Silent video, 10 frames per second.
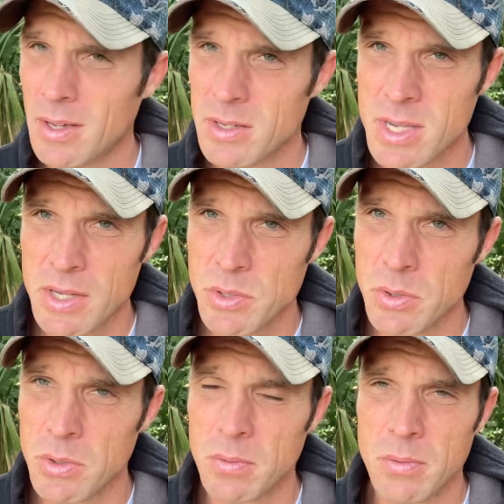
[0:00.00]
It's not
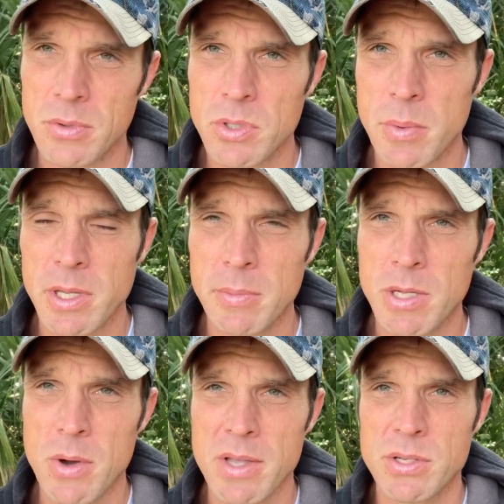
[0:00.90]
true. Too many
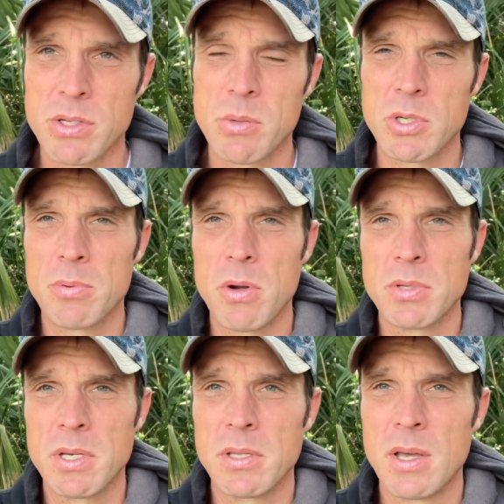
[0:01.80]
amino acids, too much
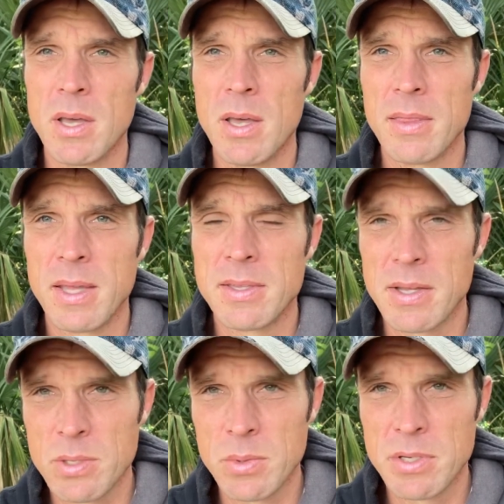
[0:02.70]
protein that
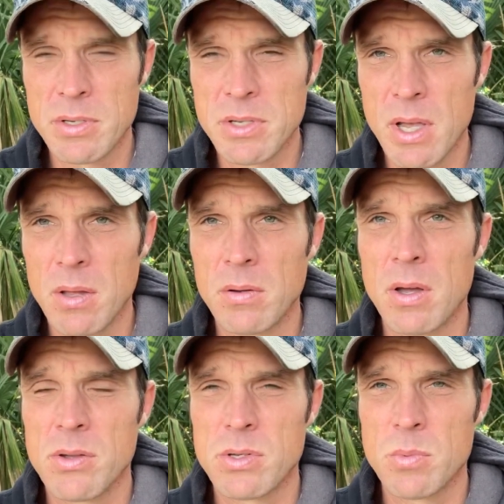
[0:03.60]
doesn't reach the cell
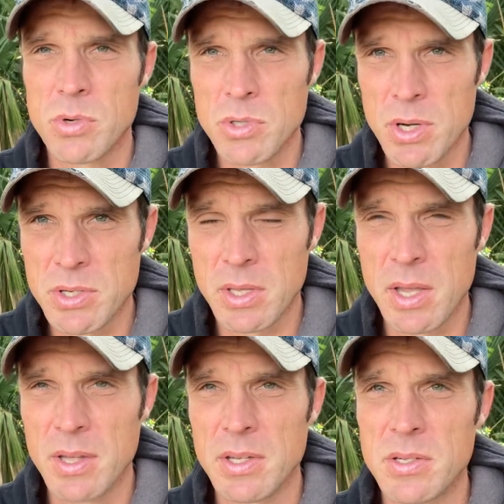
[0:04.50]
causes more stress in the
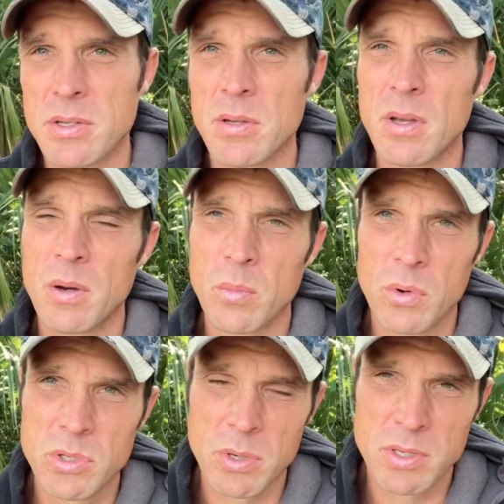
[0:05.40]
kidneys, more
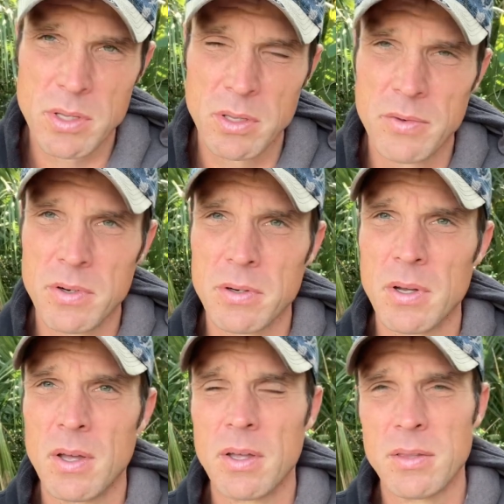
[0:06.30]
stress in the liver.
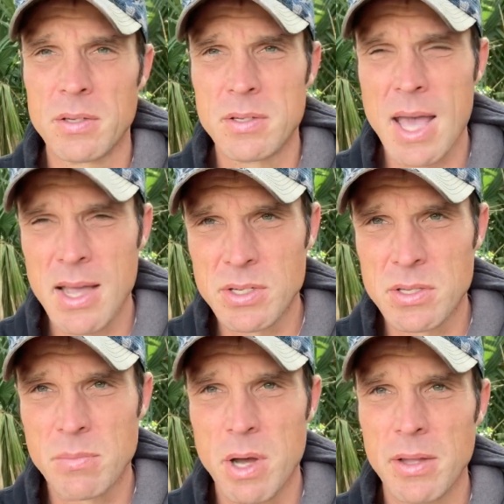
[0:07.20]
This taxes
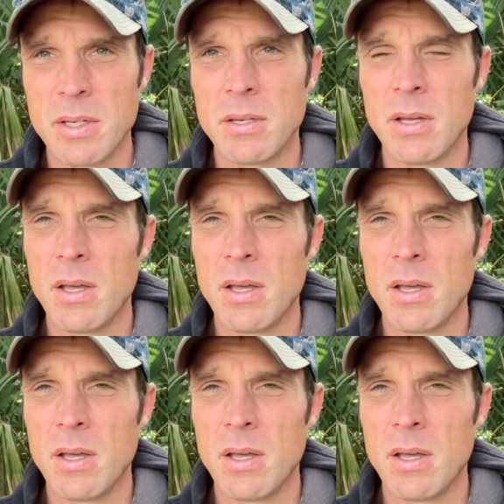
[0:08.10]
the body.